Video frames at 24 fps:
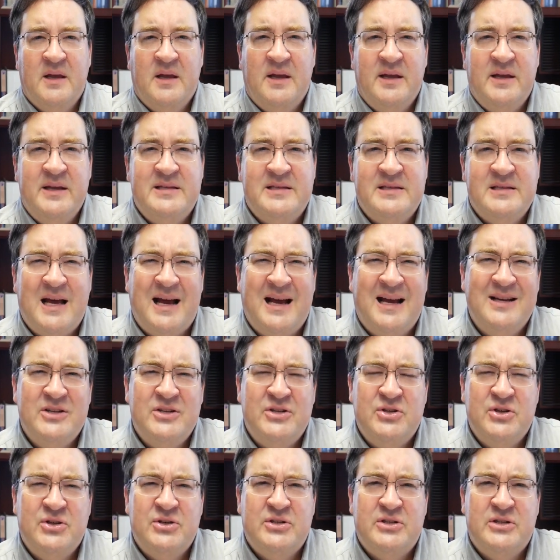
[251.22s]
is not
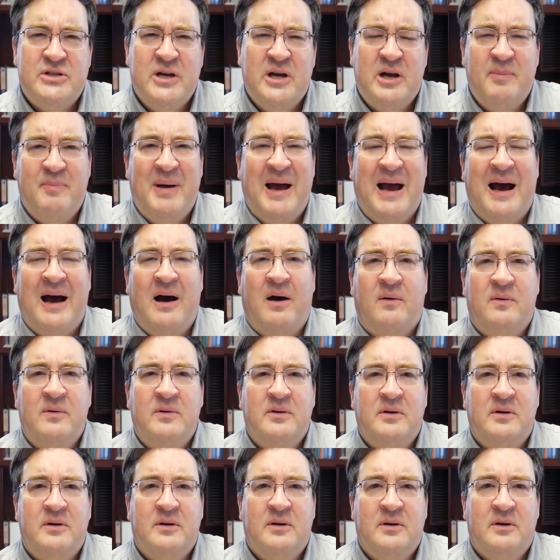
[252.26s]
just about
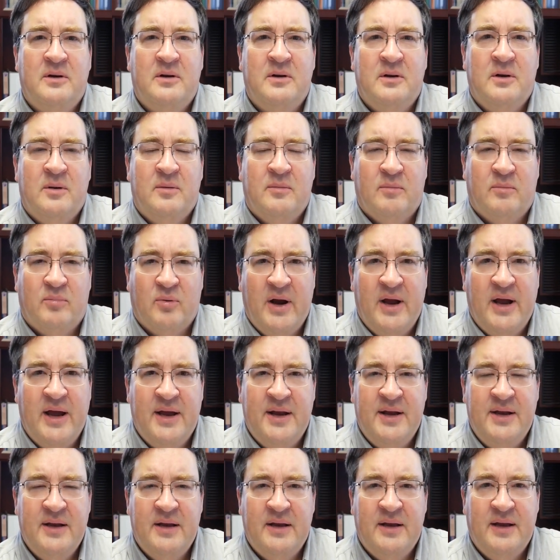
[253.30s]

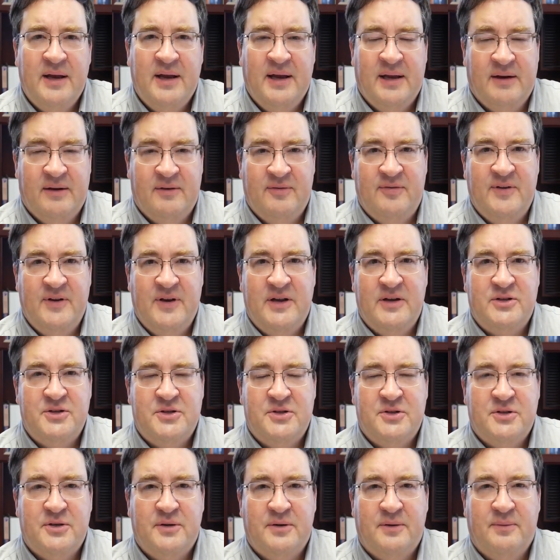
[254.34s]
bread and
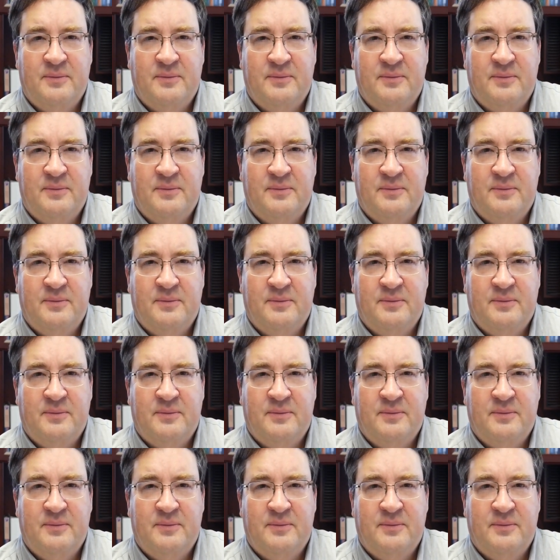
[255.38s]
fish.